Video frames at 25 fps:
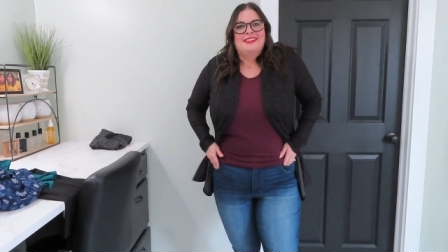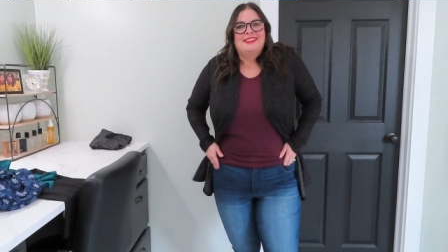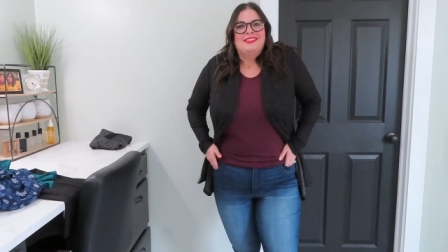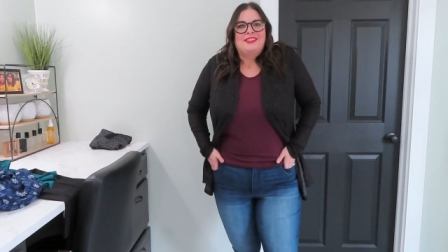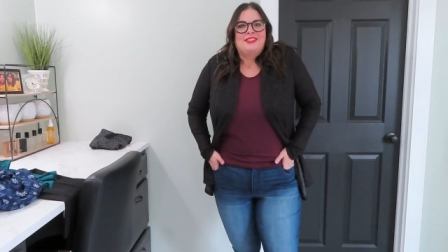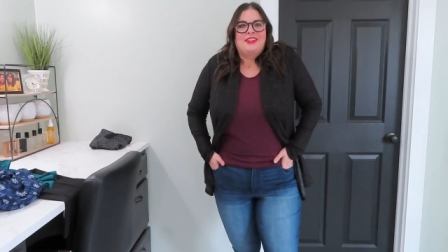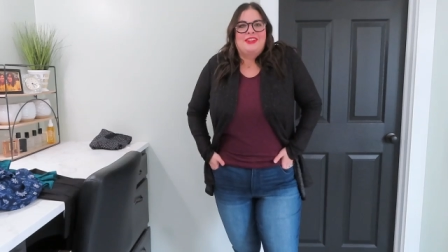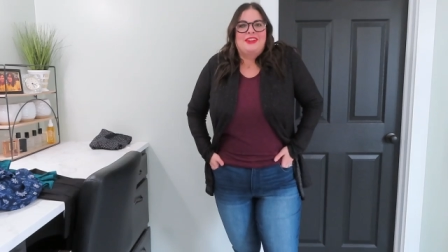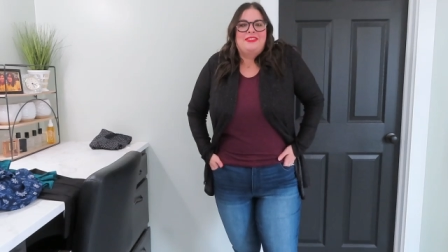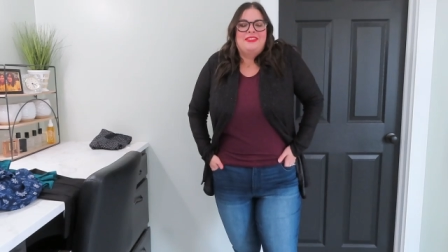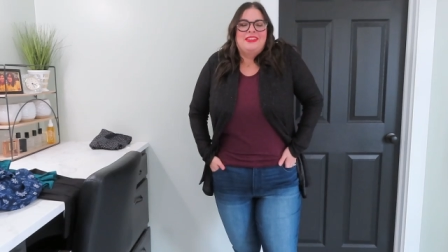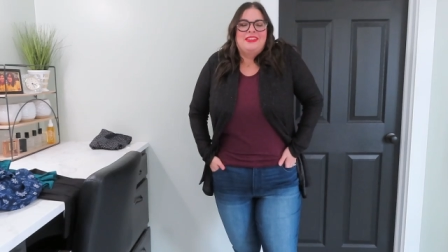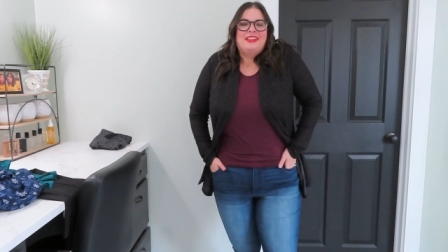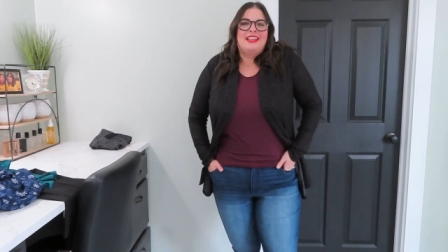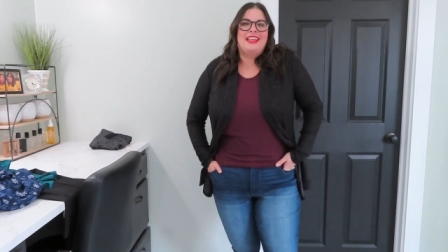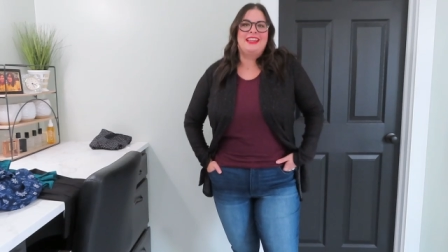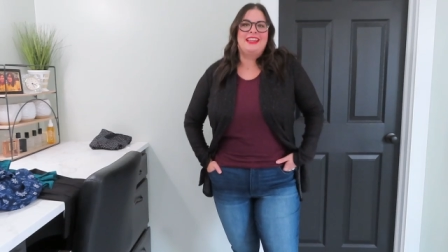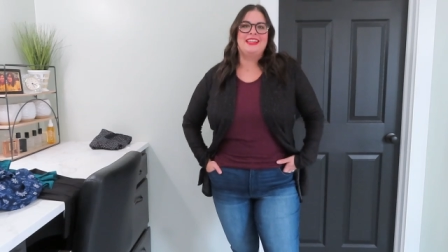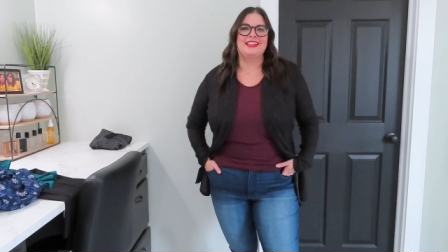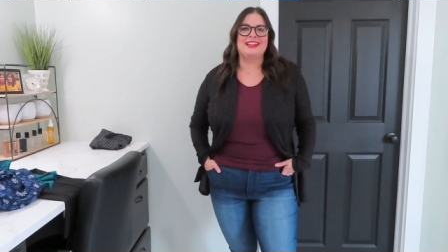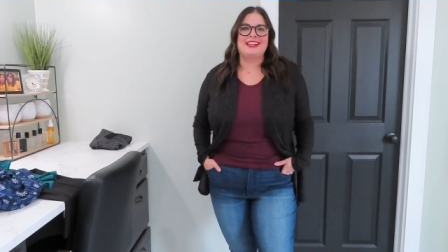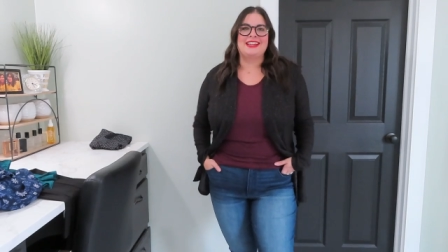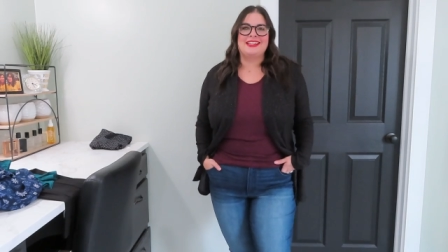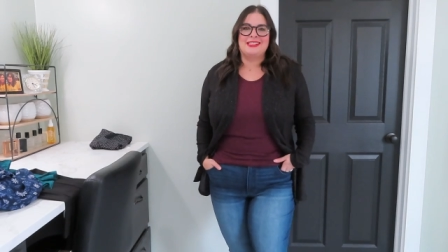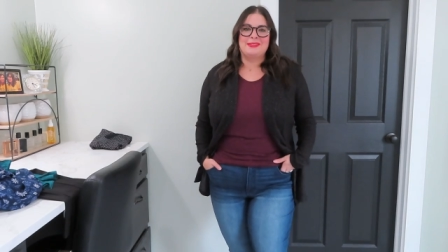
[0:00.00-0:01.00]
So I really
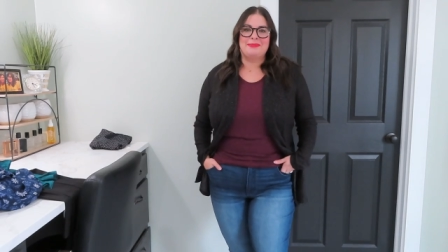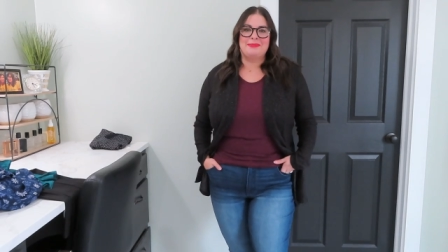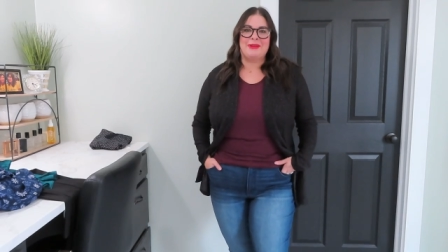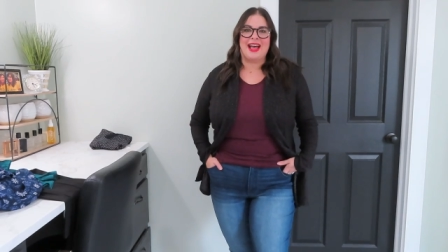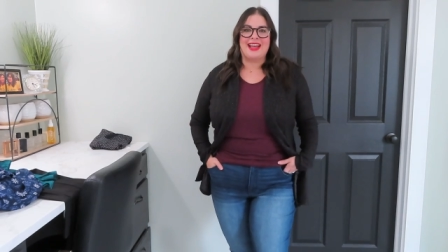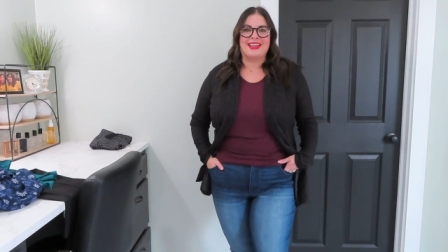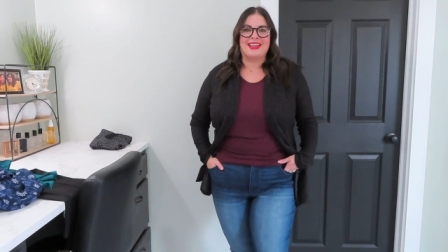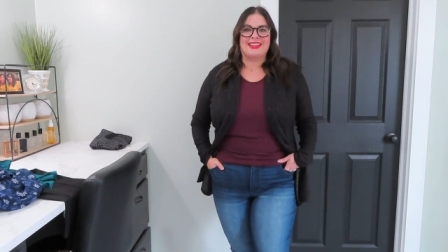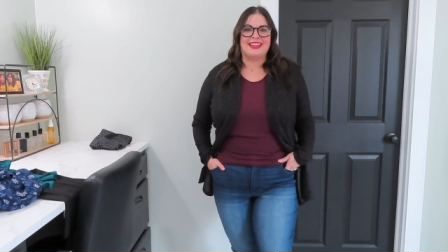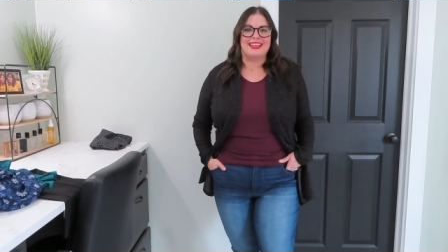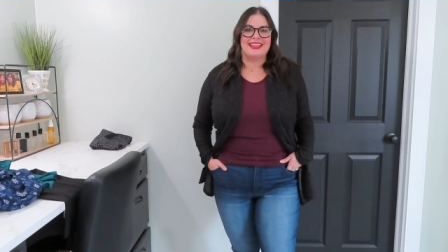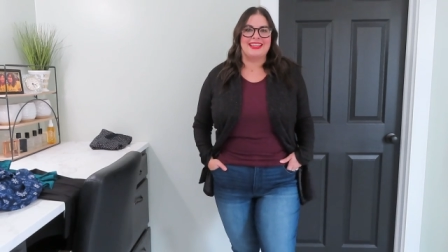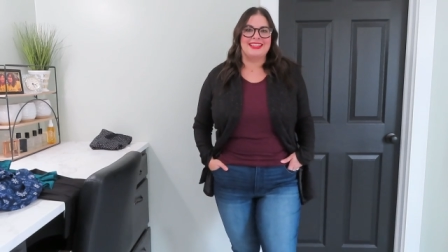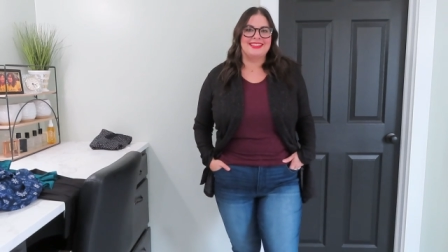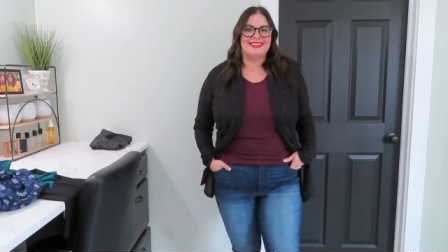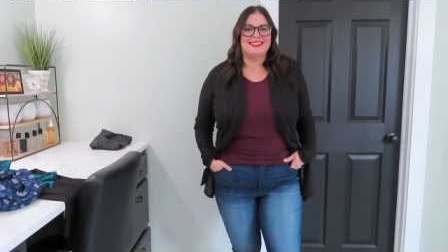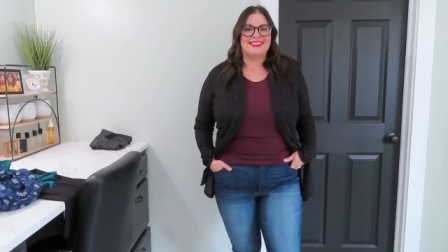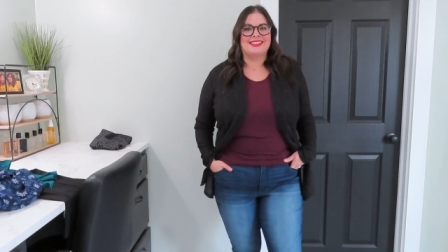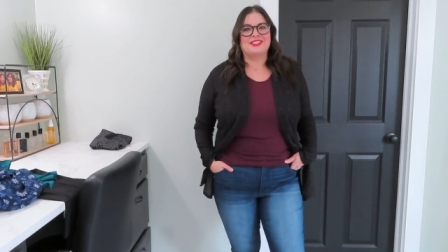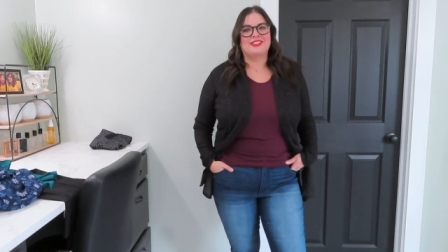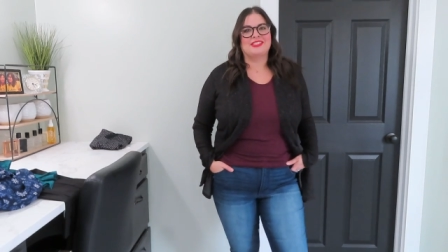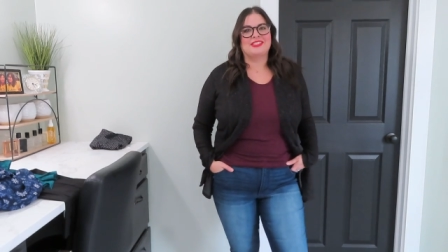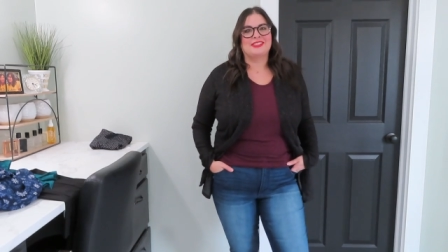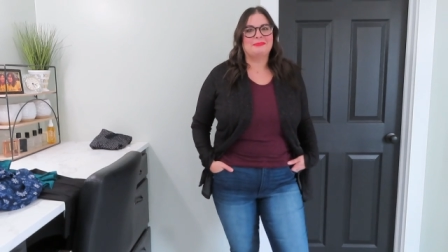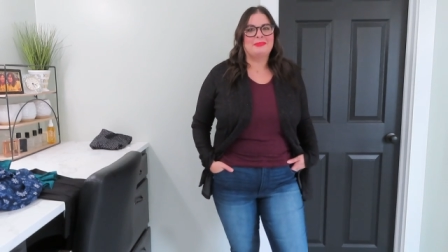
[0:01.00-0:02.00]
like a nice pocket
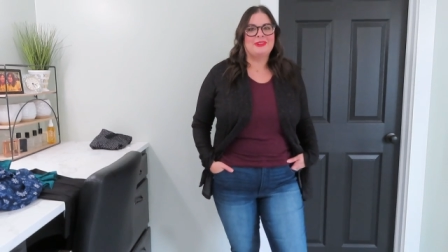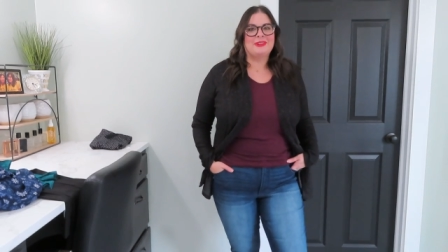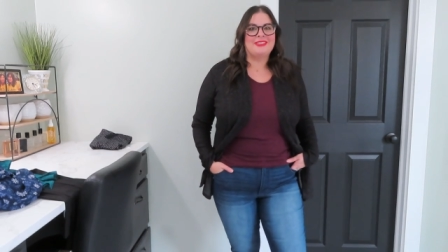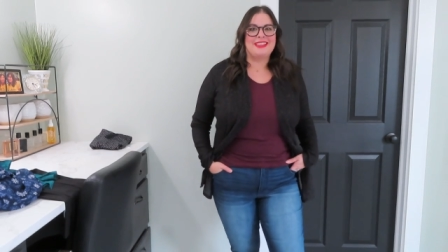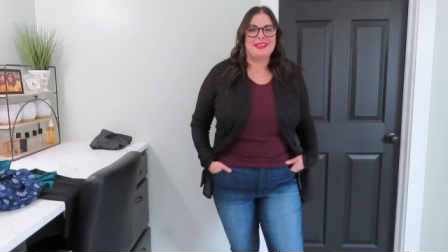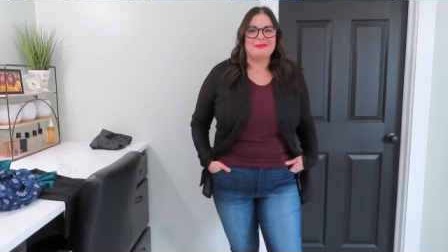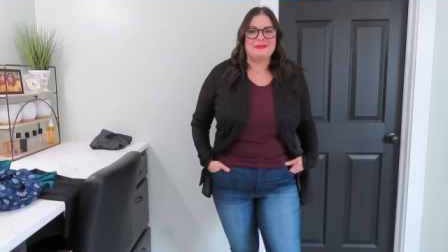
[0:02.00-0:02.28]
to just put